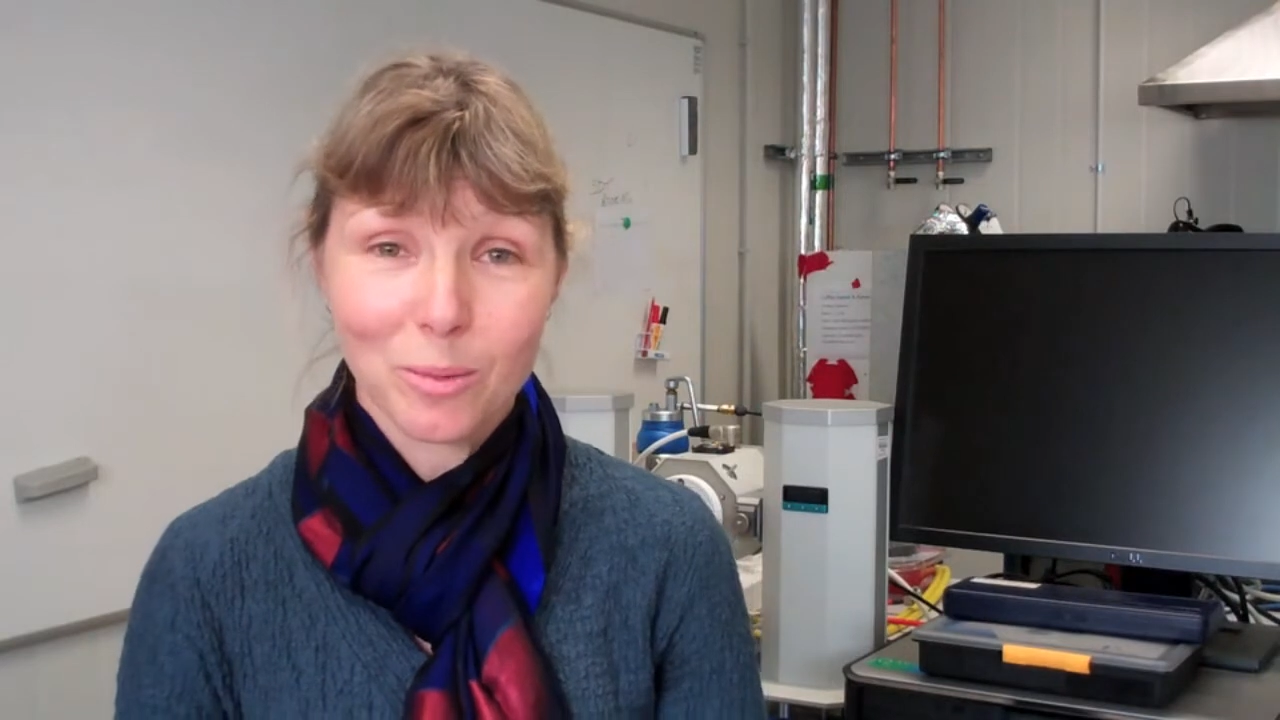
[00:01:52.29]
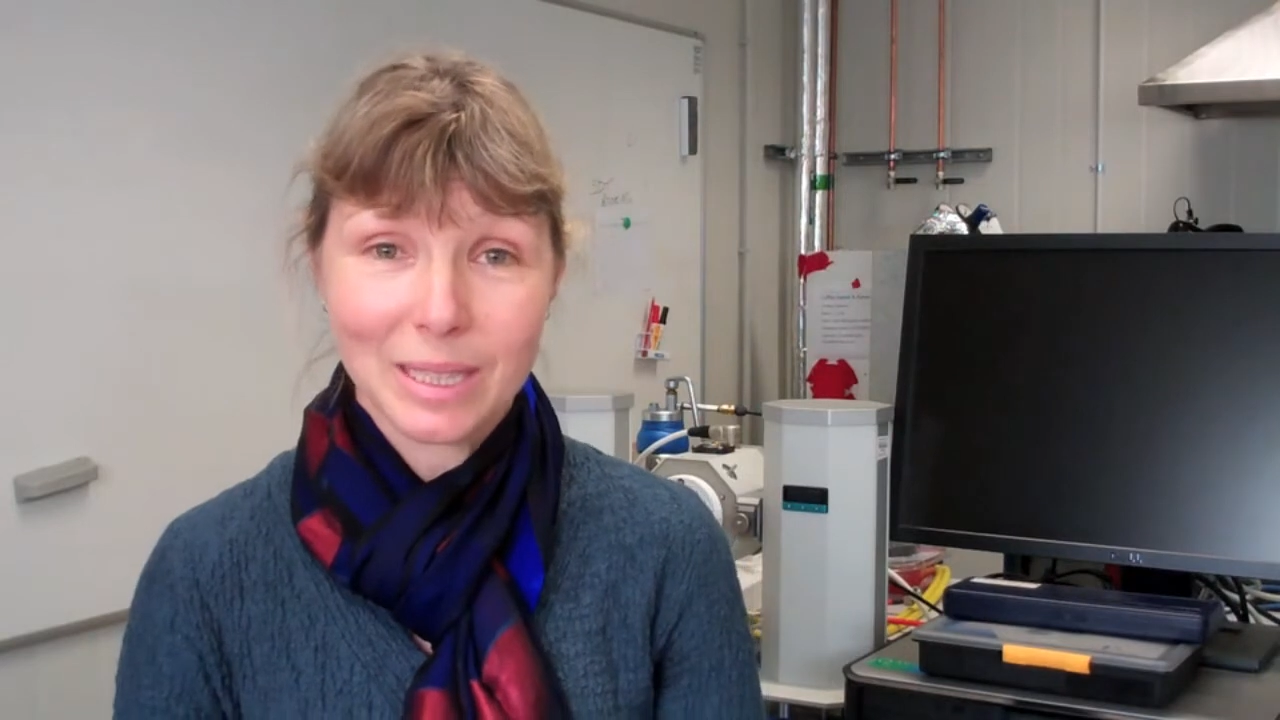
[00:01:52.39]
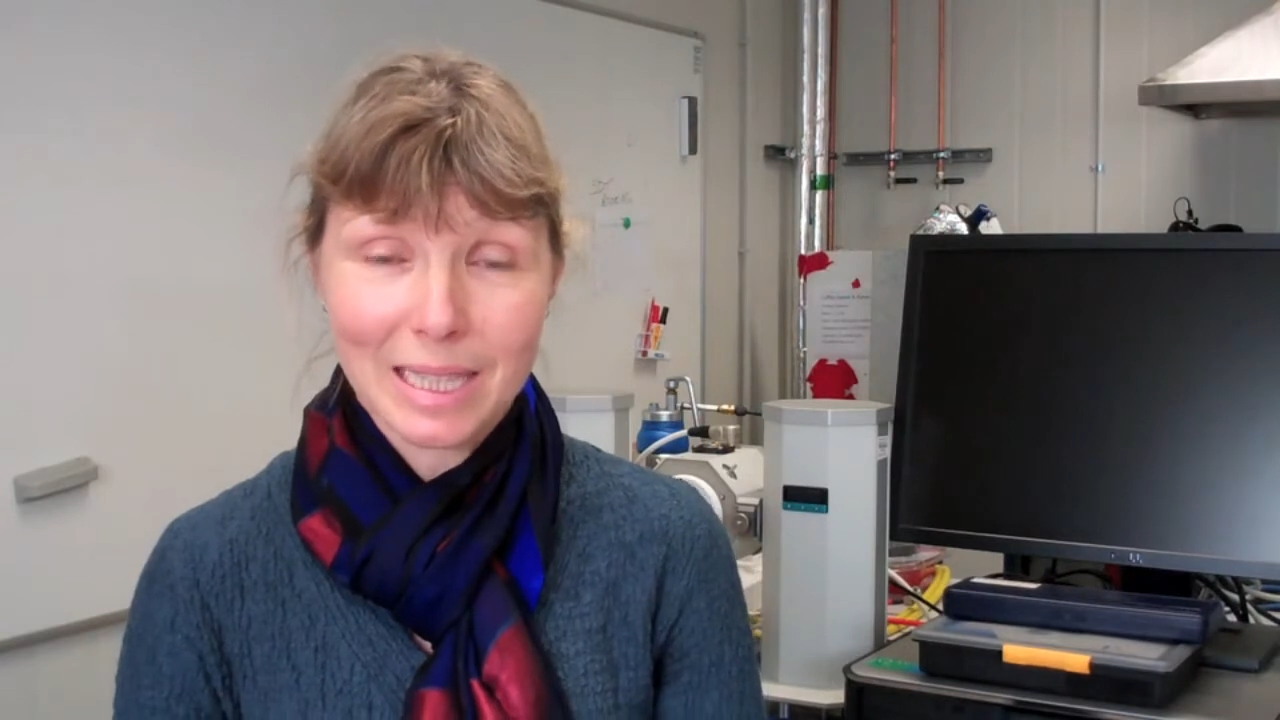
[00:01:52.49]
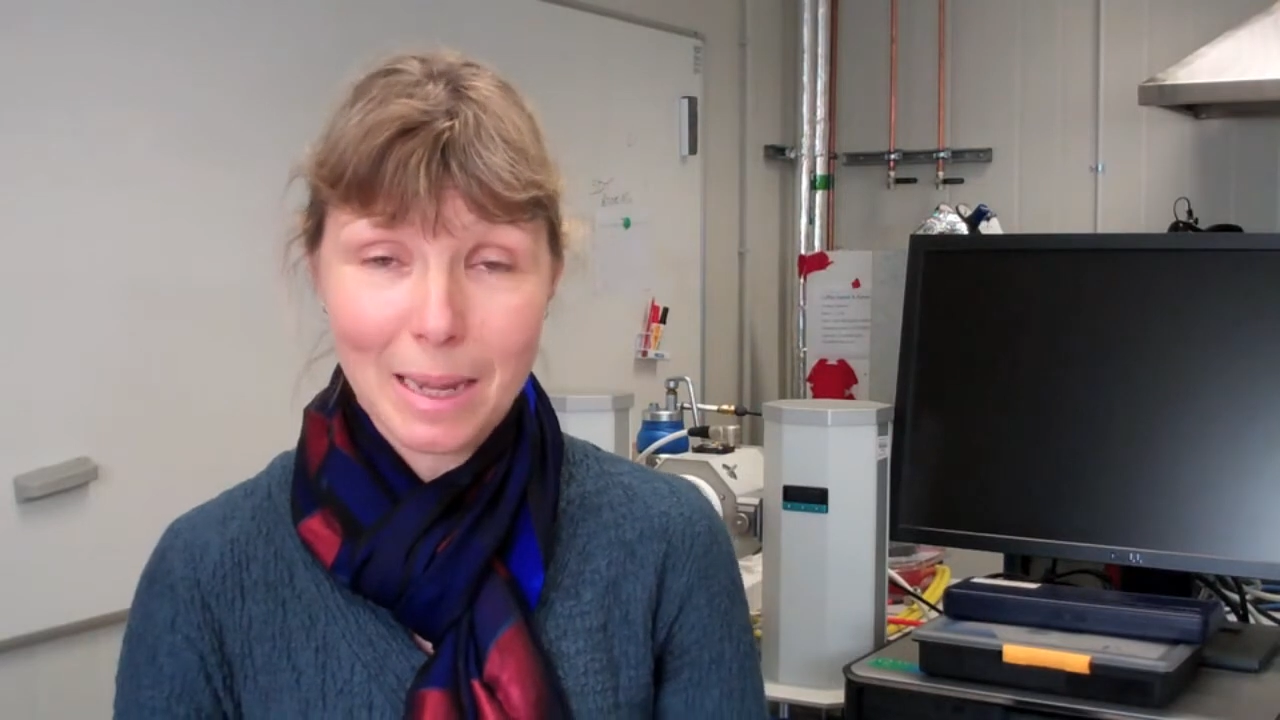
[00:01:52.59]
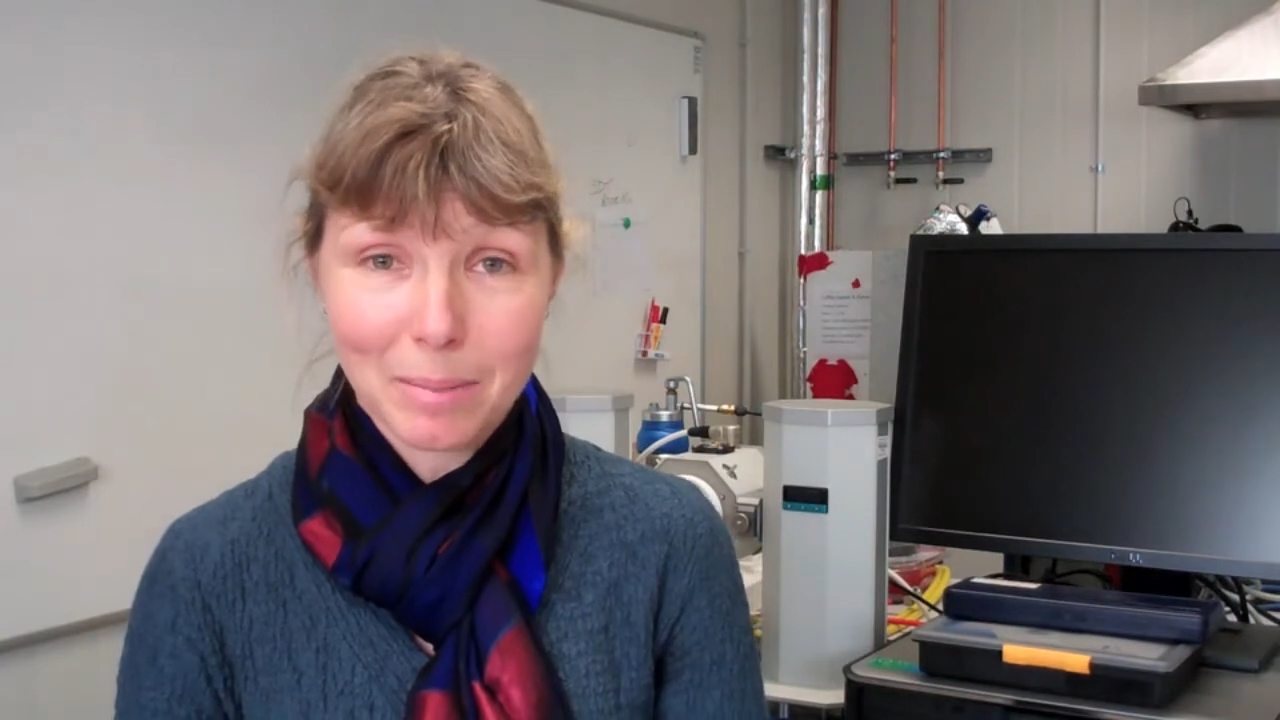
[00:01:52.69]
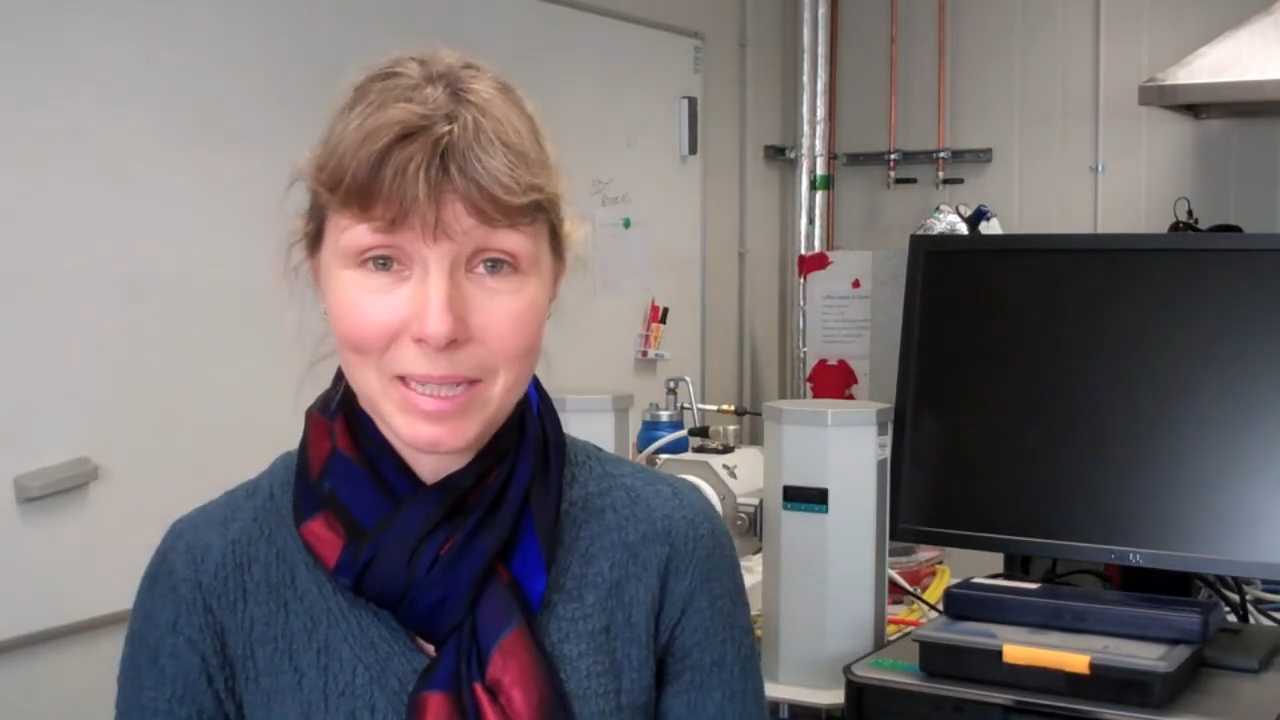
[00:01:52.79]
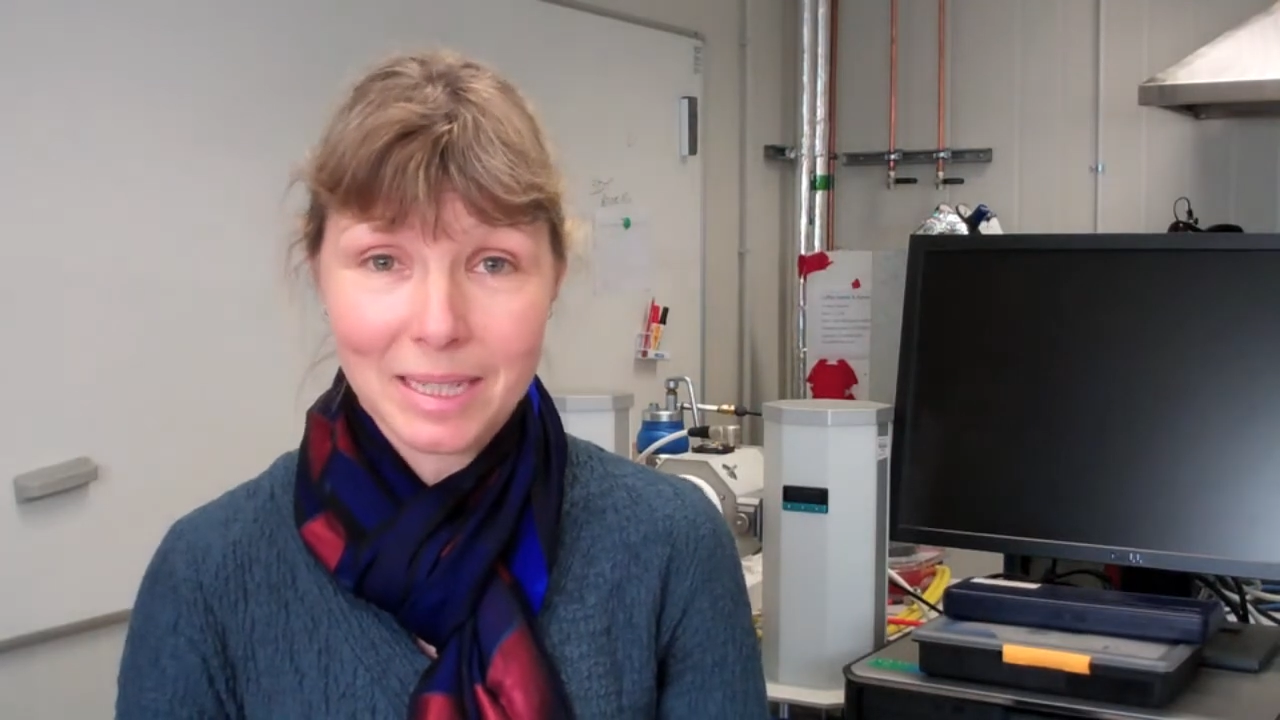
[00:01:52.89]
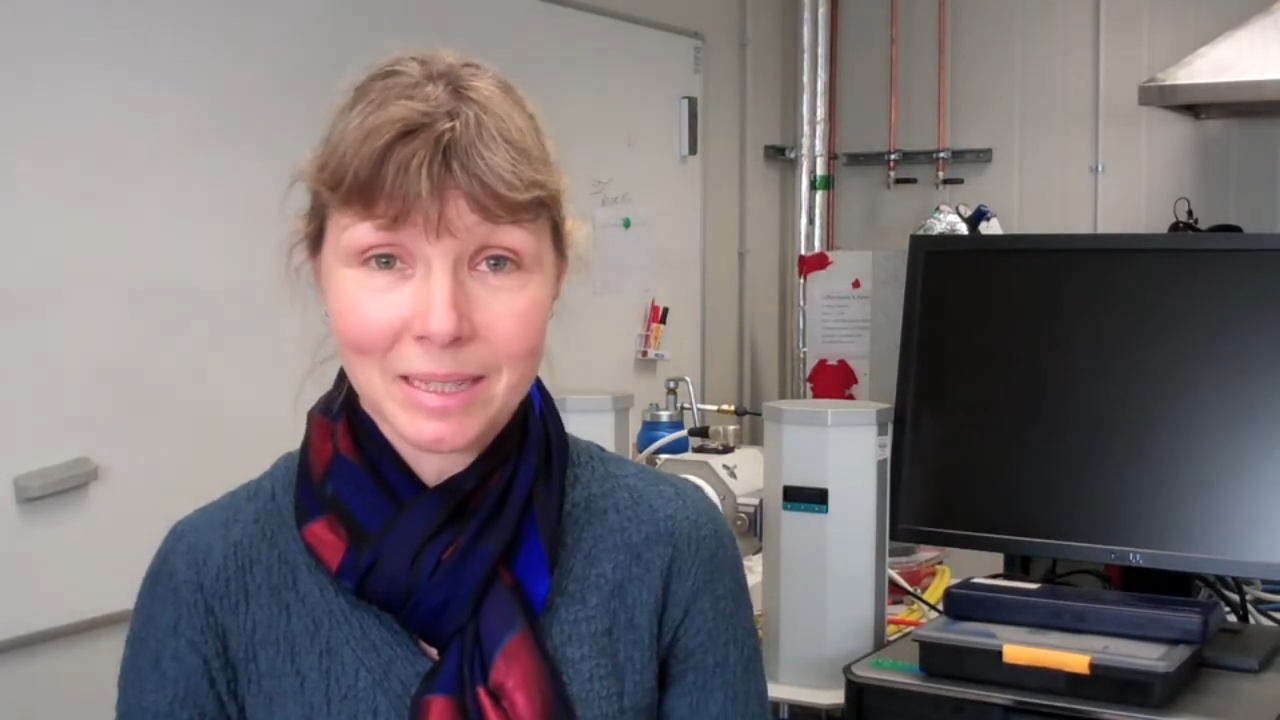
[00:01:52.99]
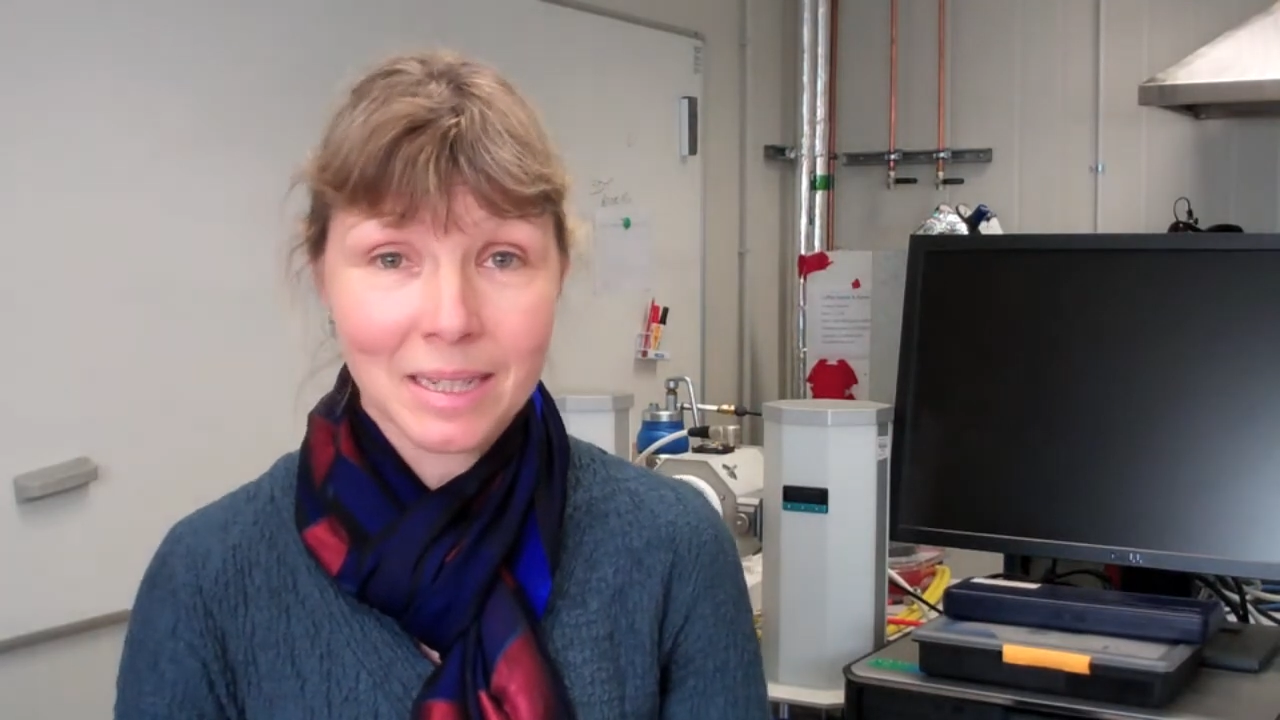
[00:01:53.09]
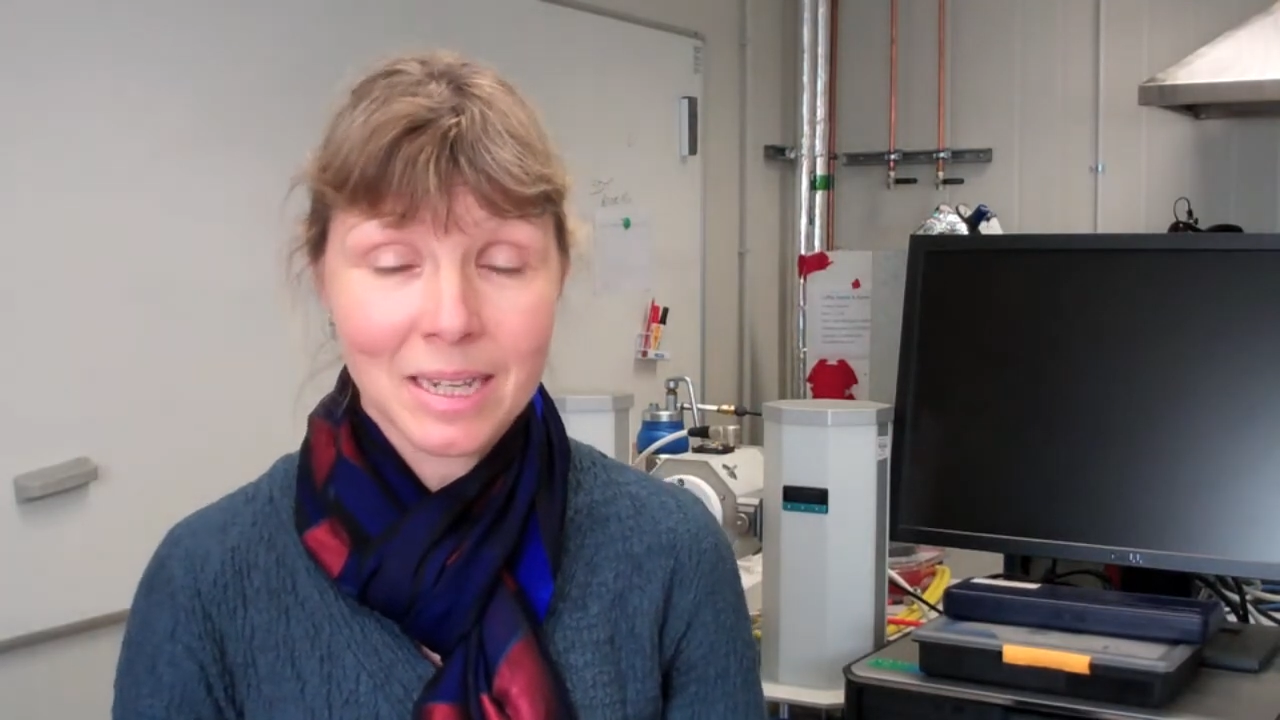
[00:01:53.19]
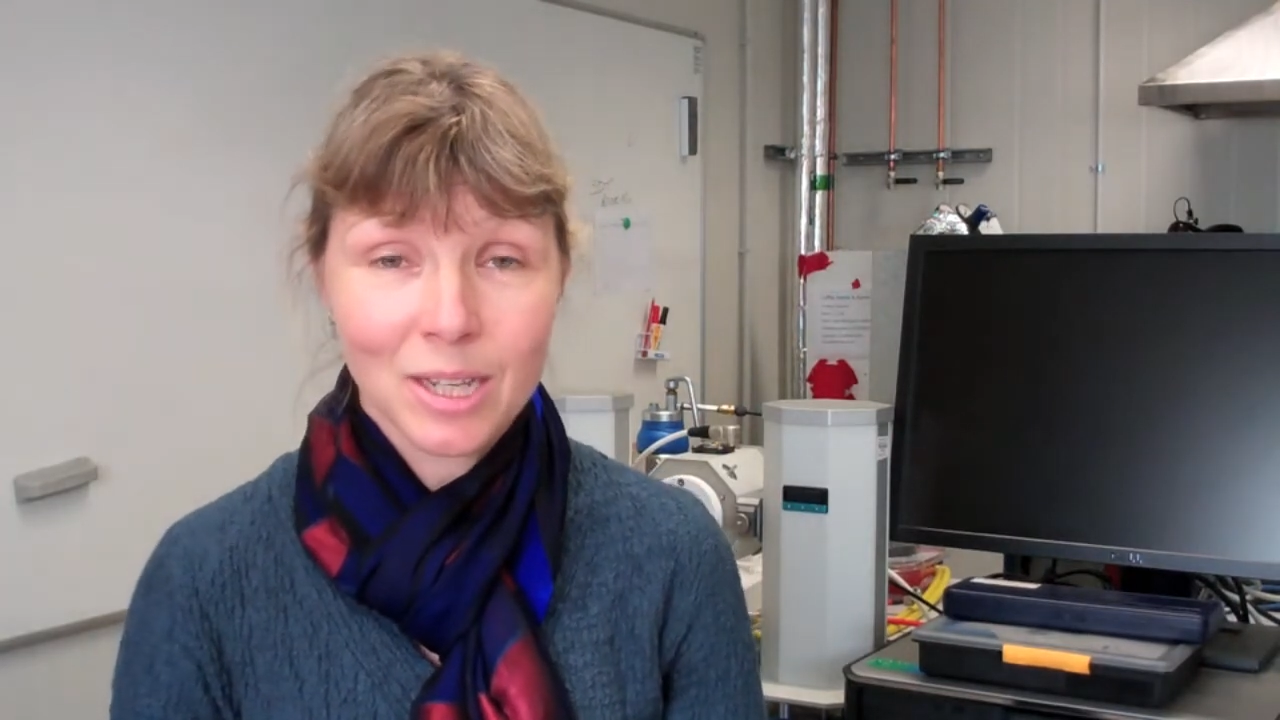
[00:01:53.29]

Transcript: we slept in,